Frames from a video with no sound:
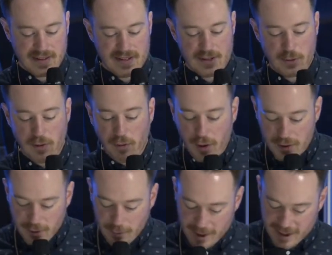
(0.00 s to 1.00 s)
So we've heard
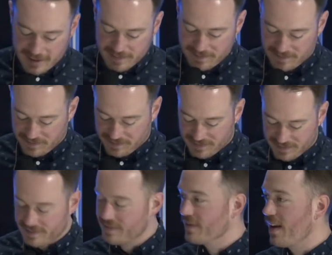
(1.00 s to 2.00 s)
the word.
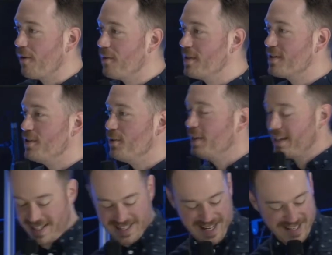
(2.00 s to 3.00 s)
Now we must do what
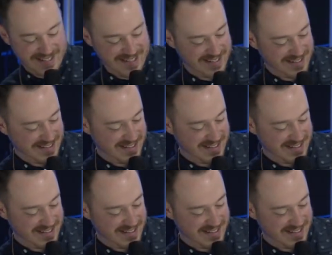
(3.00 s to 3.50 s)
it says.